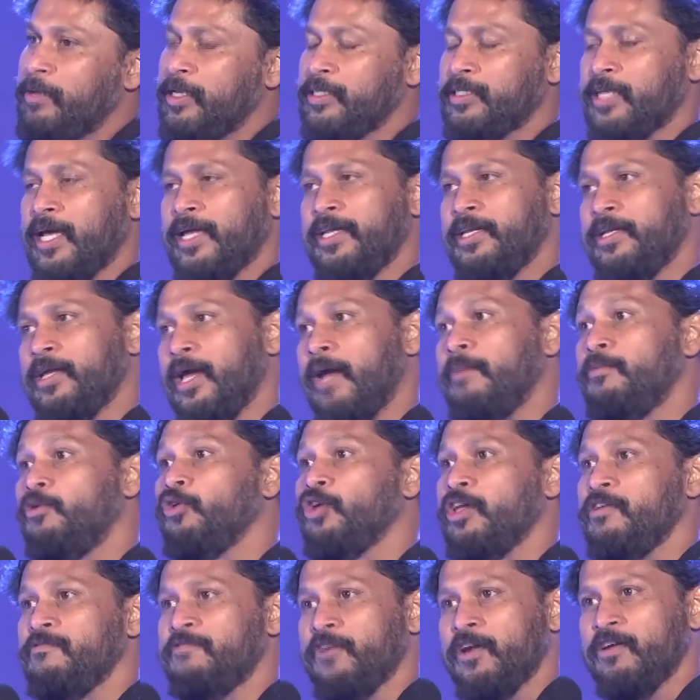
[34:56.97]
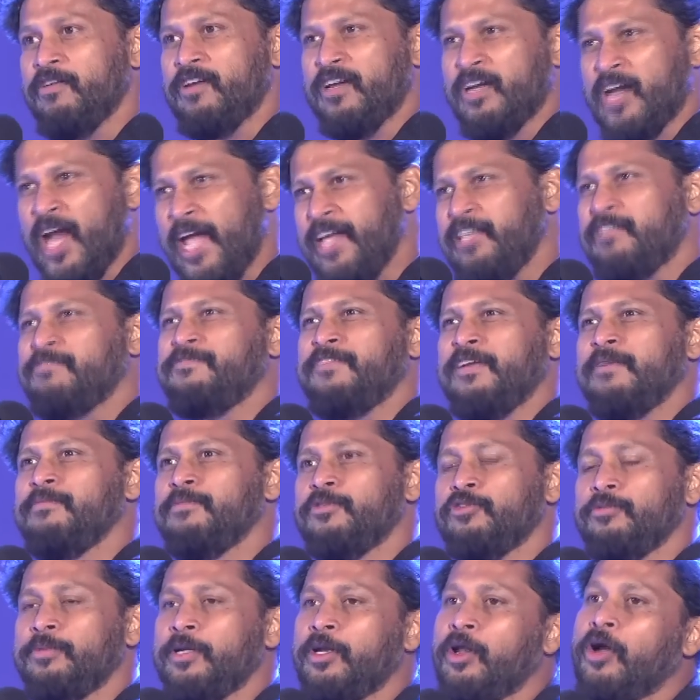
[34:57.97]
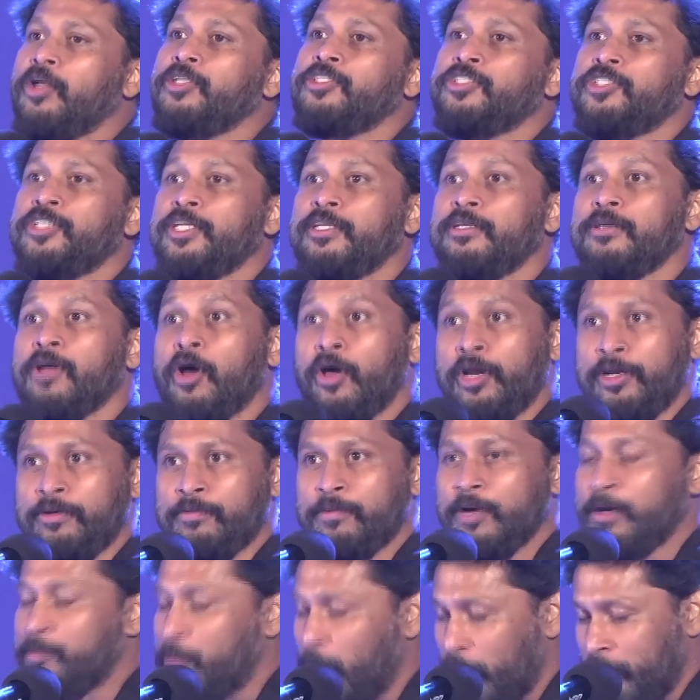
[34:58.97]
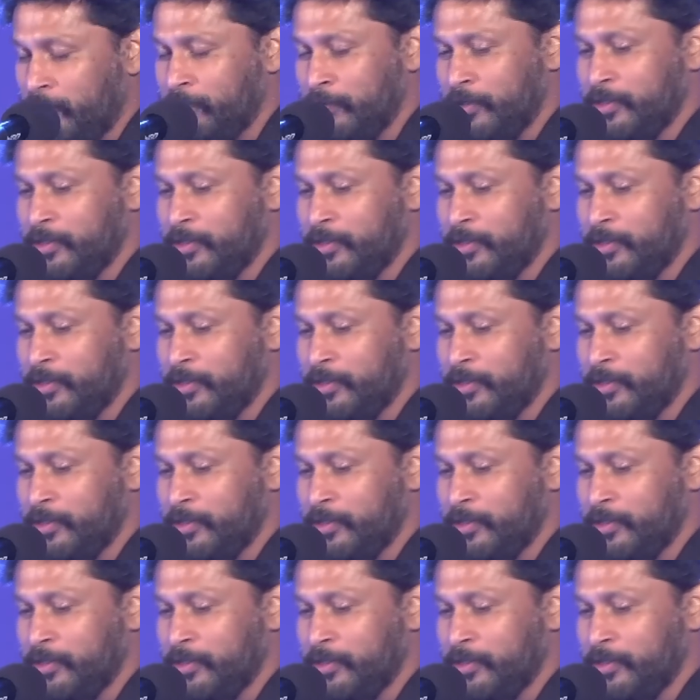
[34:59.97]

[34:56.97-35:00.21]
I'm looking for a right film to be launched in Bollywood.